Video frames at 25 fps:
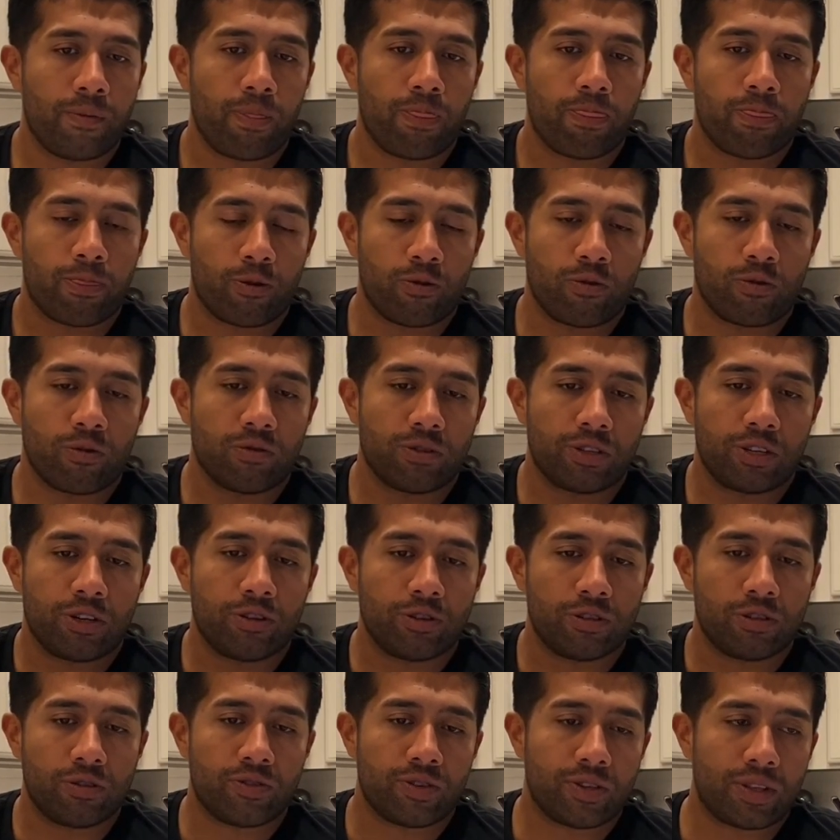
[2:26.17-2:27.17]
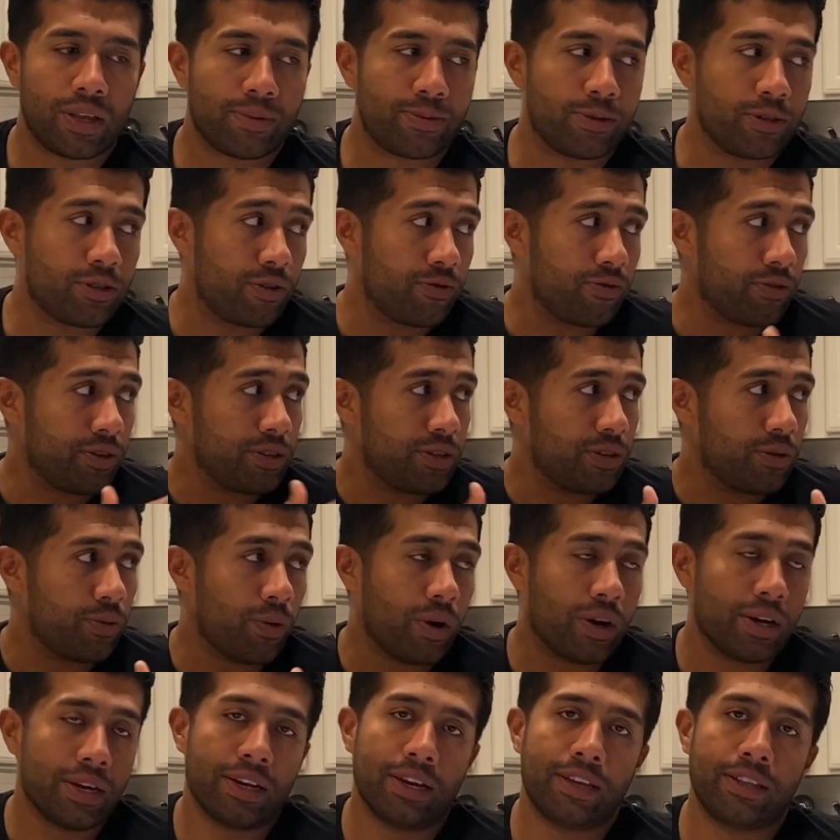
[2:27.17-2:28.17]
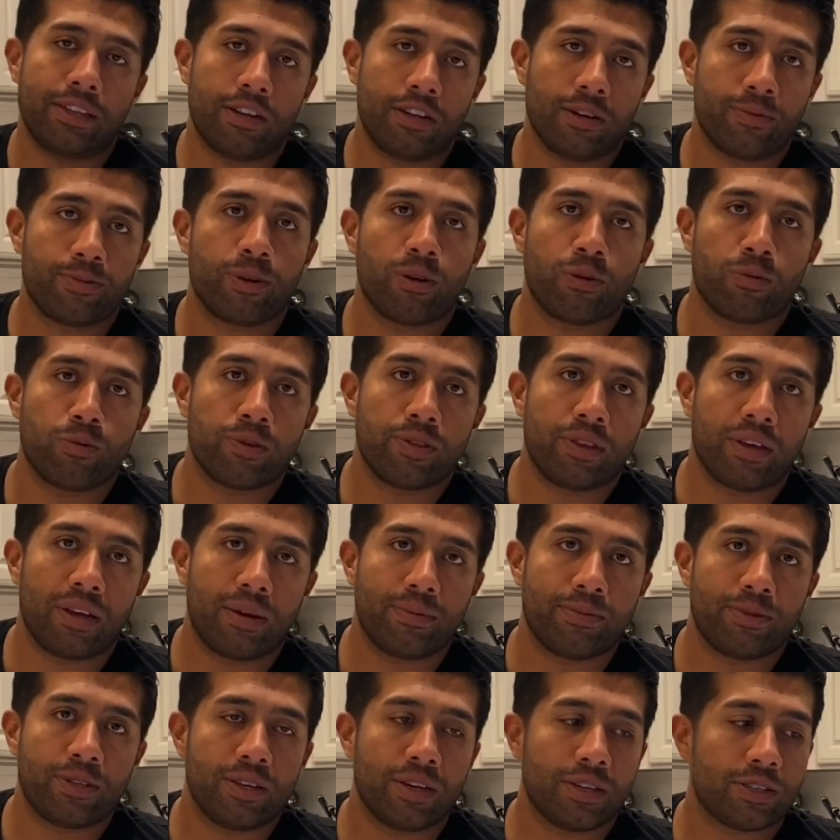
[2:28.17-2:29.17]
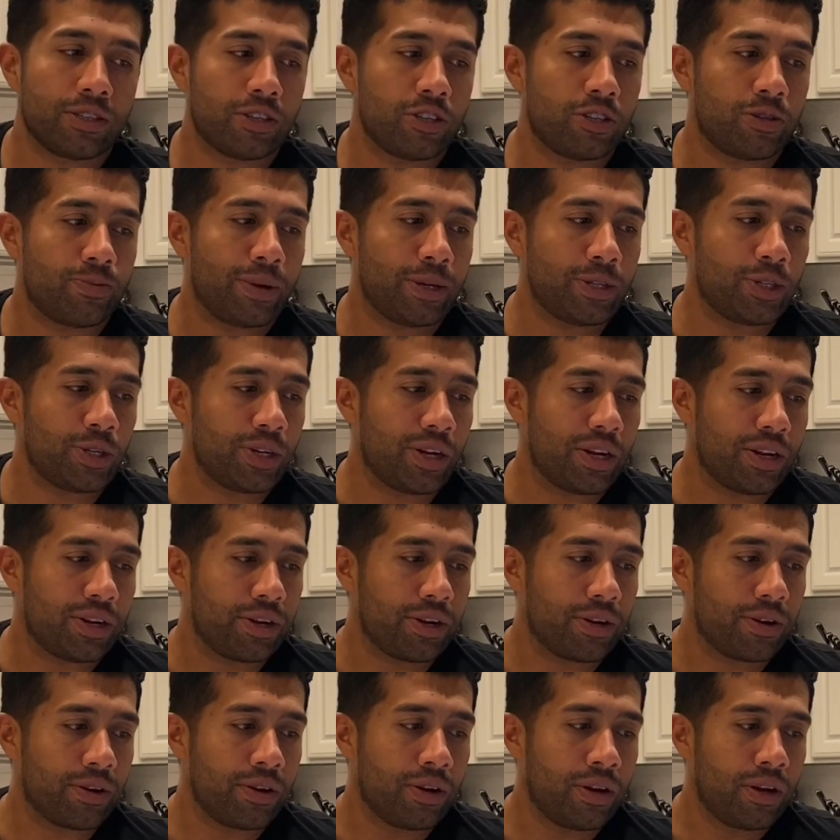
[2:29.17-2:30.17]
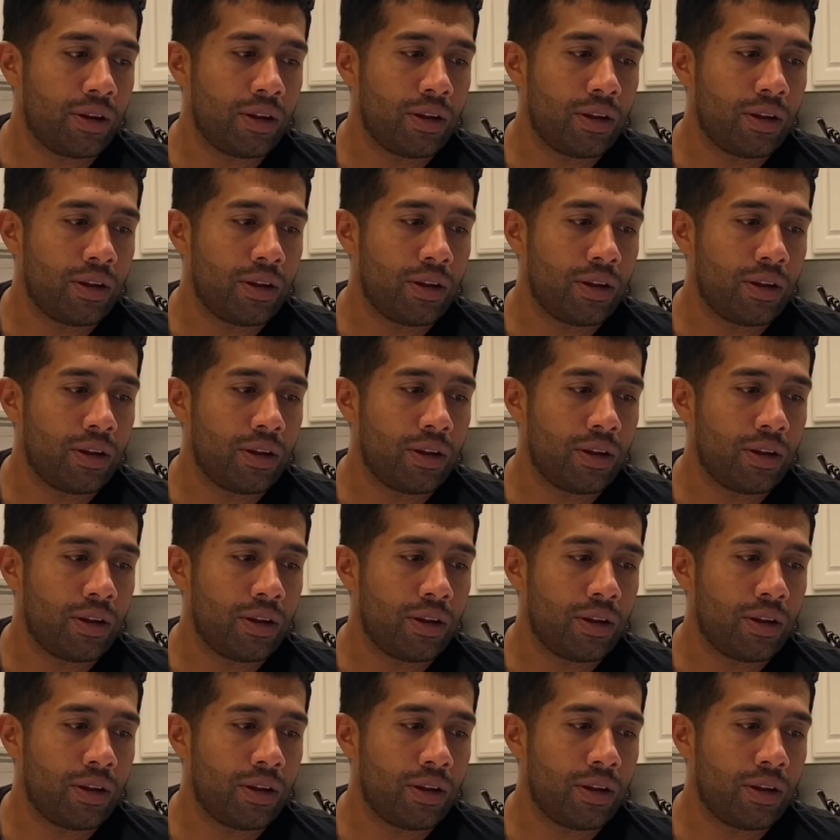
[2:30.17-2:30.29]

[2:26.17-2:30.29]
through a series of steps, is the reason why I ended up going with the MCS suspension on here.